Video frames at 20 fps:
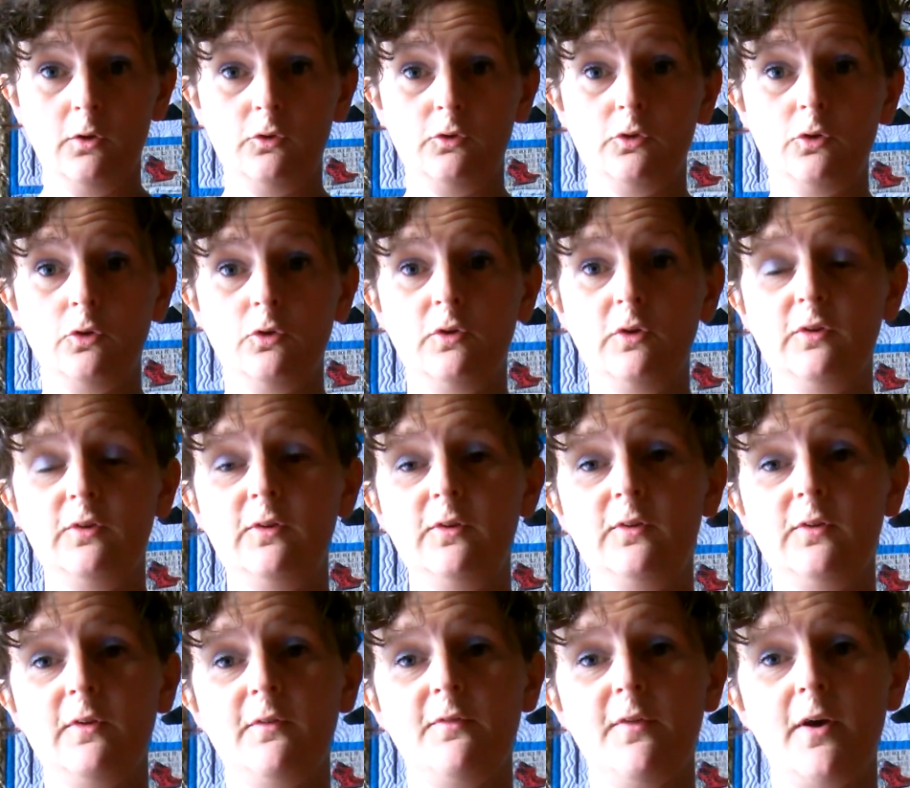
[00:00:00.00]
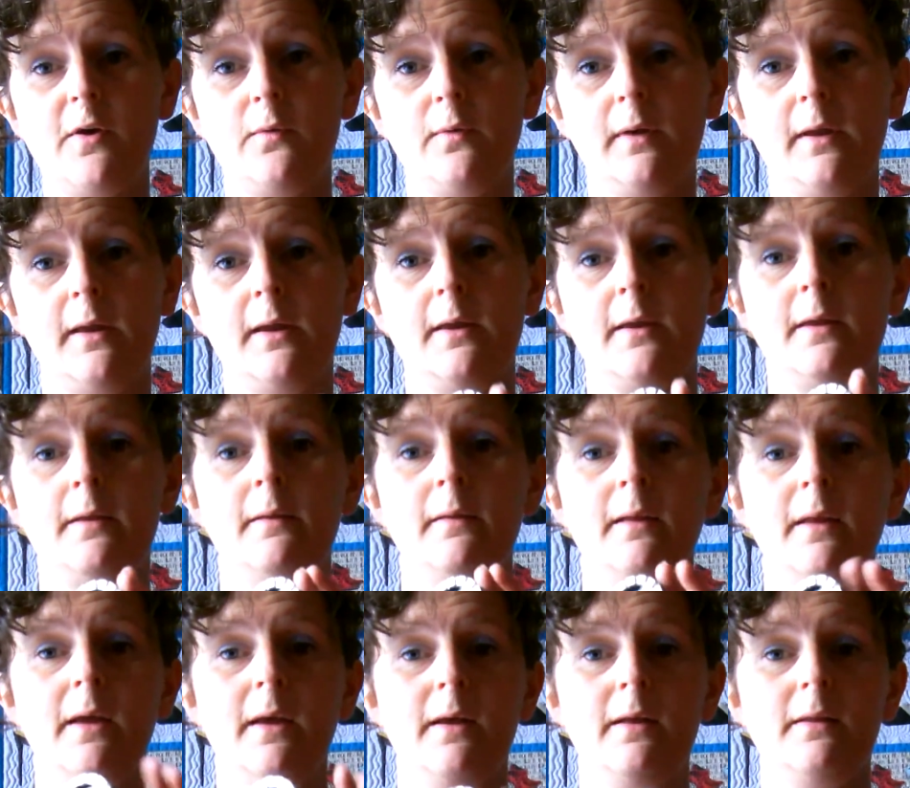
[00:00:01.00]
So this is a very
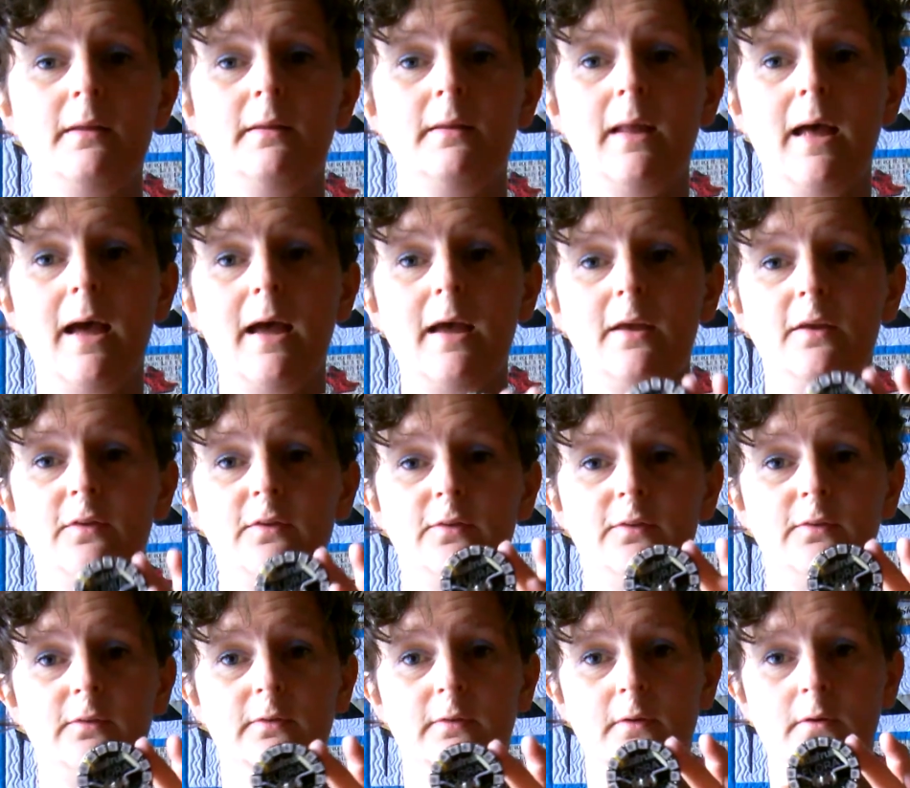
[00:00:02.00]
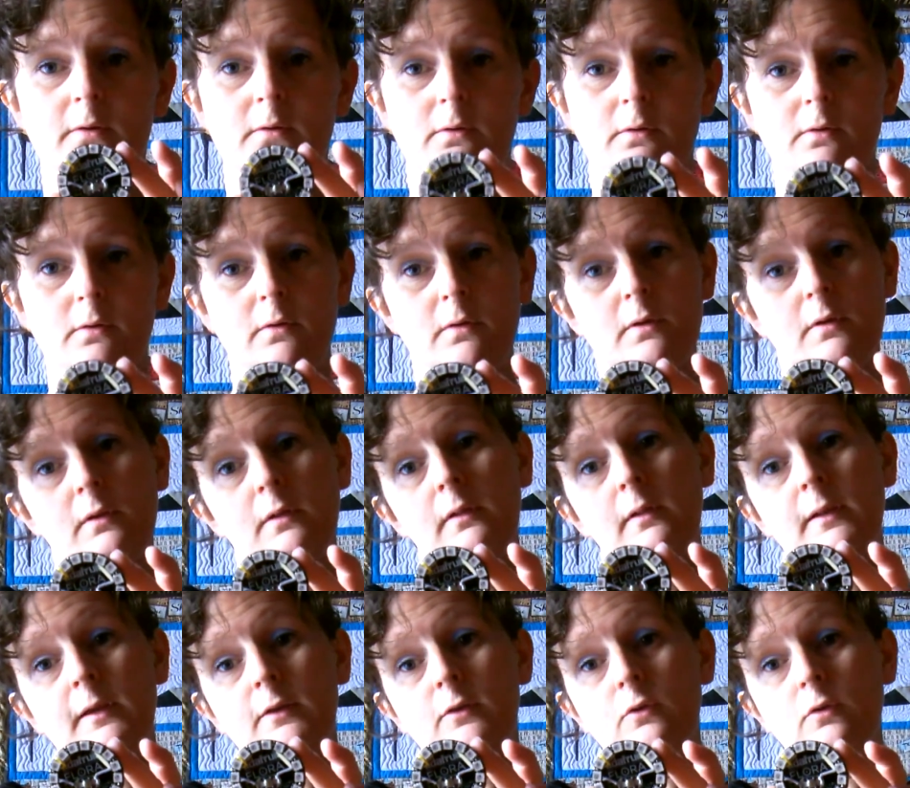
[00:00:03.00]
nice
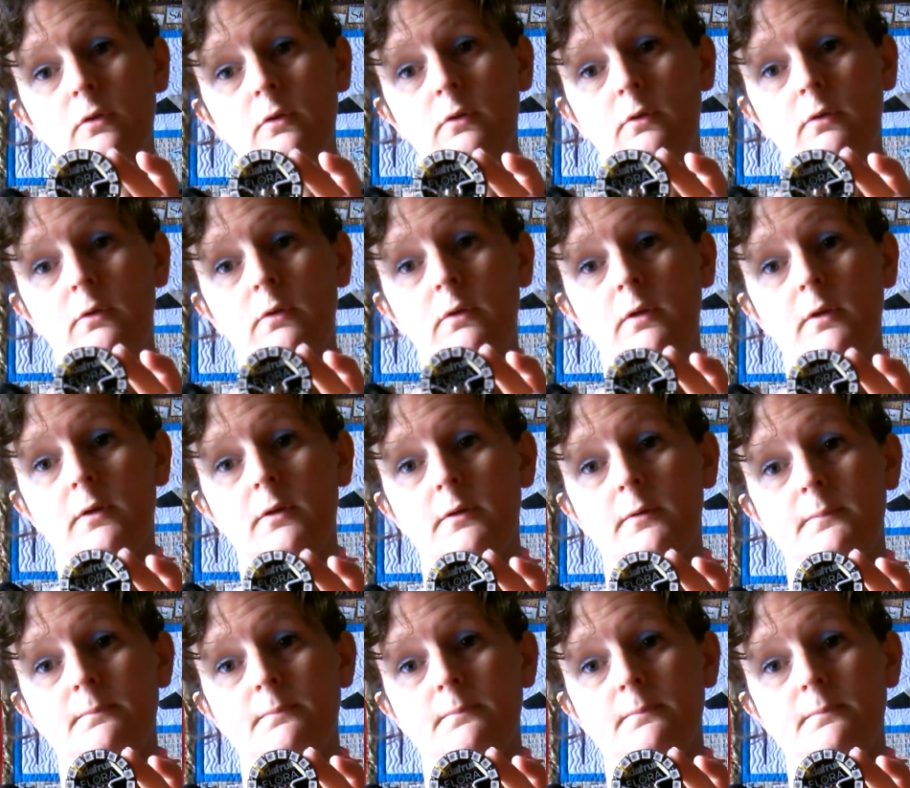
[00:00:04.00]
little